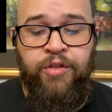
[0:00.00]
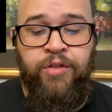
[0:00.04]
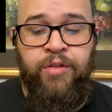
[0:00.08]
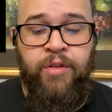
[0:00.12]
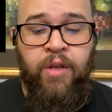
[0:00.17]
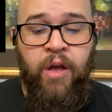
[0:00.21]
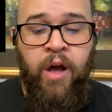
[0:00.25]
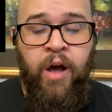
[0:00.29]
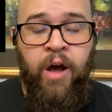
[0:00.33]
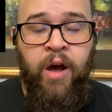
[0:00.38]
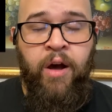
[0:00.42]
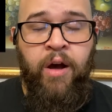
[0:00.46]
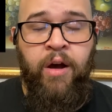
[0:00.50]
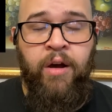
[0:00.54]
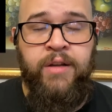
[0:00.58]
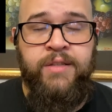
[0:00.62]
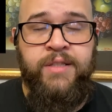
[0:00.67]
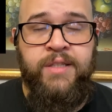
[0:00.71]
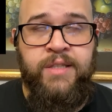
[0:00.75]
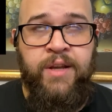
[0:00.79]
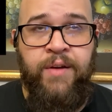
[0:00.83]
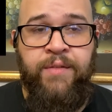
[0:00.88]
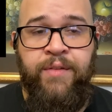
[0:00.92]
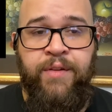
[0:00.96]

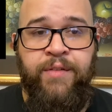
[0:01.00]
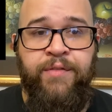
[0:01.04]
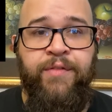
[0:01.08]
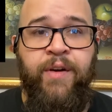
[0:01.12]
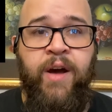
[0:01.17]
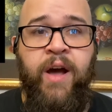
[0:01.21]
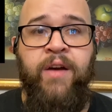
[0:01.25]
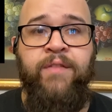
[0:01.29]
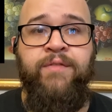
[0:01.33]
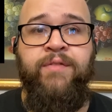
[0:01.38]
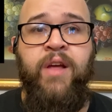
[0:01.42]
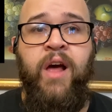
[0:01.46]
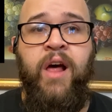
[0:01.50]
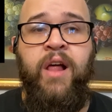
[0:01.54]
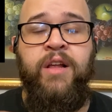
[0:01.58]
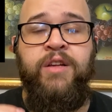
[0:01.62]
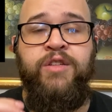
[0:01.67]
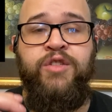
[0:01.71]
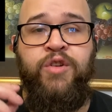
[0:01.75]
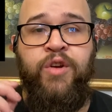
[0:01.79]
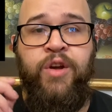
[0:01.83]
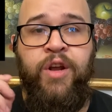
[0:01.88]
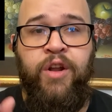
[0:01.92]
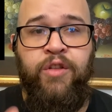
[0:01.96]

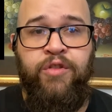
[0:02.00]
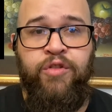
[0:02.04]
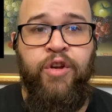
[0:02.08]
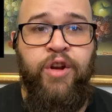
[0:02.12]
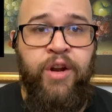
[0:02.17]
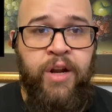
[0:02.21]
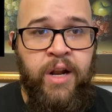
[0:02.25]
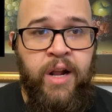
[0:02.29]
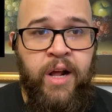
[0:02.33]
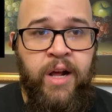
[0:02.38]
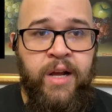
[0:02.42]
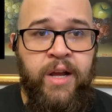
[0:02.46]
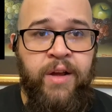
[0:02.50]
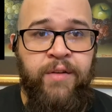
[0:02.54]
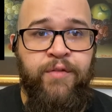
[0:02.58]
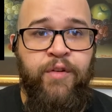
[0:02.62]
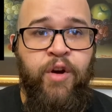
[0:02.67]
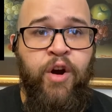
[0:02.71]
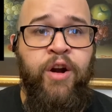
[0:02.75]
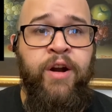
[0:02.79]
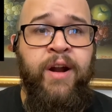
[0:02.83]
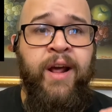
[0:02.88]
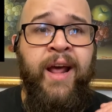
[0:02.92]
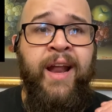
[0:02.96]
$75, you get a $30 gift
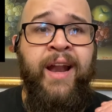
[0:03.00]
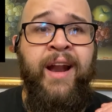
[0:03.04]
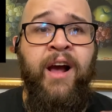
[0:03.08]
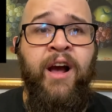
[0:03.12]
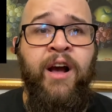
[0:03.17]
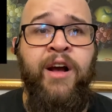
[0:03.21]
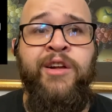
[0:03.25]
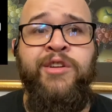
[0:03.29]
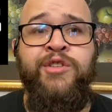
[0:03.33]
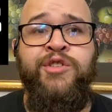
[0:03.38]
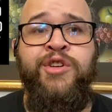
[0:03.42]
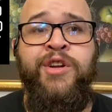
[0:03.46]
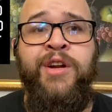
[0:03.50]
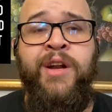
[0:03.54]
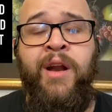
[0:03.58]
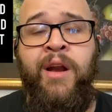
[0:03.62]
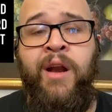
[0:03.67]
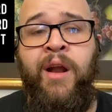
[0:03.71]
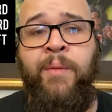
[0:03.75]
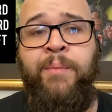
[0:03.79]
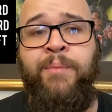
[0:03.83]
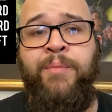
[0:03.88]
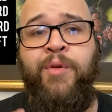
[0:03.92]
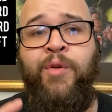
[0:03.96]
card. And $100 and
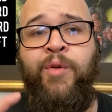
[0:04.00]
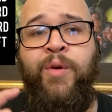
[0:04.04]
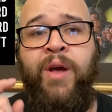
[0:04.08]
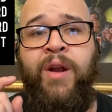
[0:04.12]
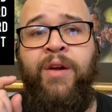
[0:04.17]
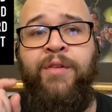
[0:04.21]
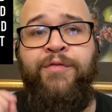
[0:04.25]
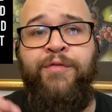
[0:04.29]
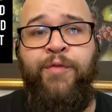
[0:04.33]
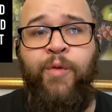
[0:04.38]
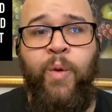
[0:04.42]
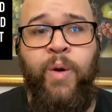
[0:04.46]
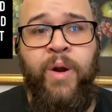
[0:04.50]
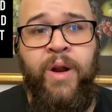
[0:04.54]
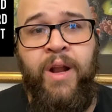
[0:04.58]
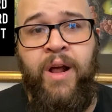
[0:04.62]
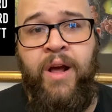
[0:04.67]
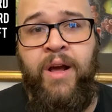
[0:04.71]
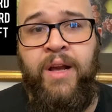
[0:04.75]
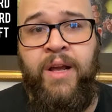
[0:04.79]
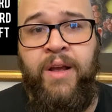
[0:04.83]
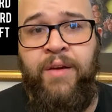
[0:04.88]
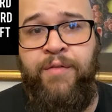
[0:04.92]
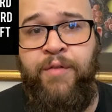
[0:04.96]
up, you get a
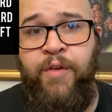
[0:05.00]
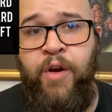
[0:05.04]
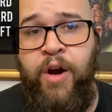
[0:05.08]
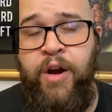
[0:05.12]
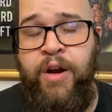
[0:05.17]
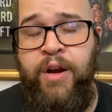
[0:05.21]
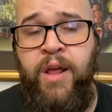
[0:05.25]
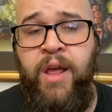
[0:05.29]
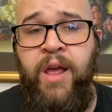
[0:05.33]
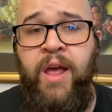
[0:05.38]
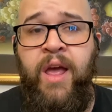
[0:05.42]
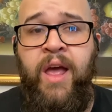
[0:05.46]
$40 gift card.